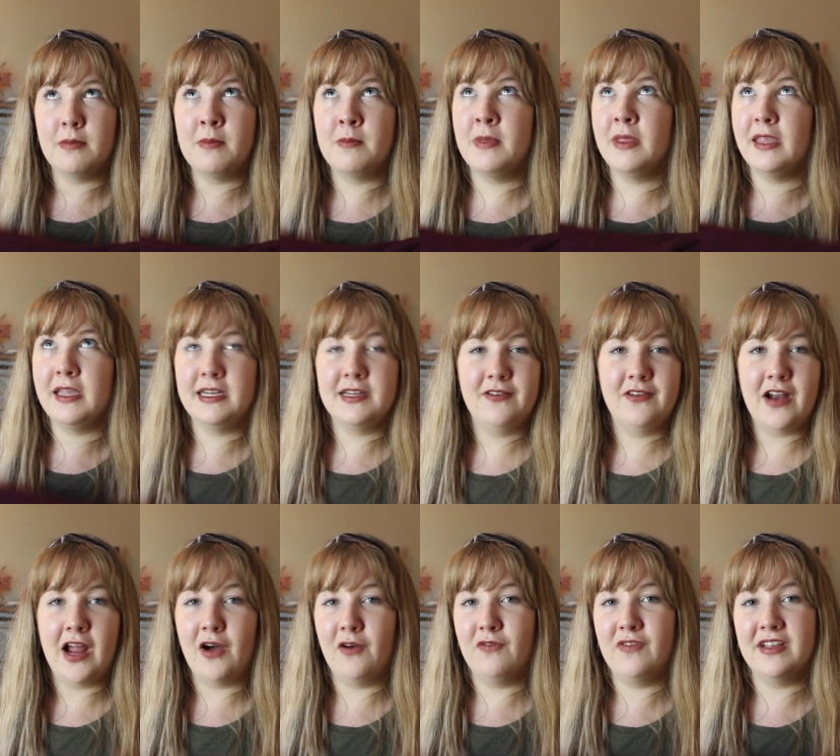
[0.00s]
a million
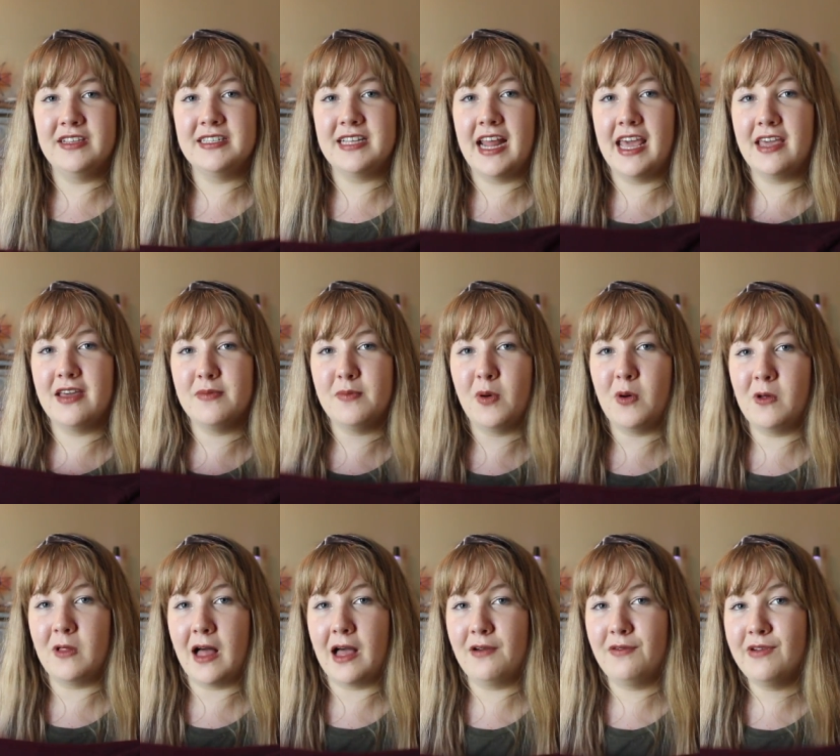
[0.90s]
different outfits that I could
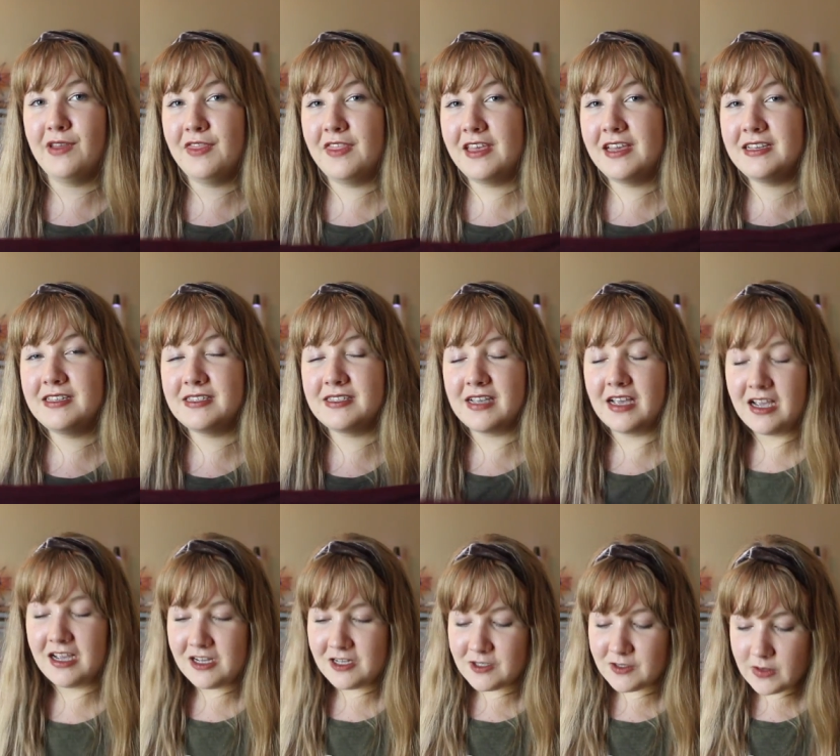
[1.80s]
pull off with this
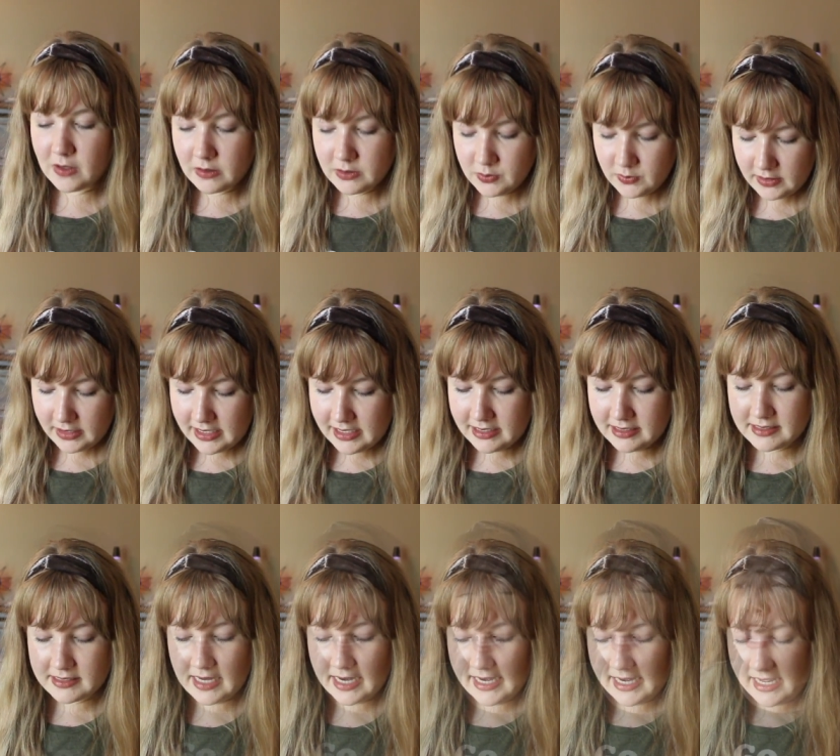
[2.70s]
so I was really
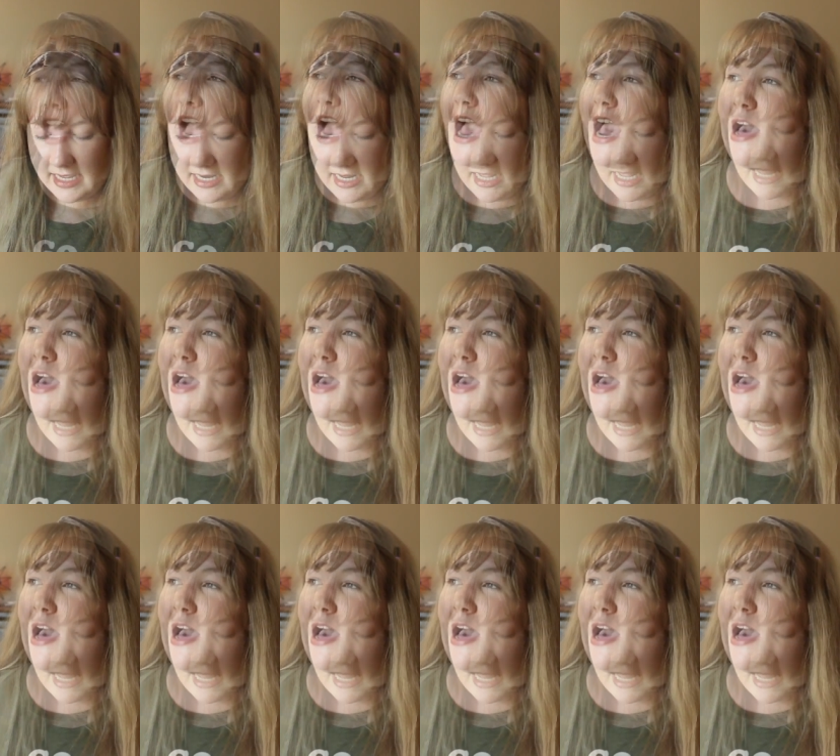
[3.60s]
excited.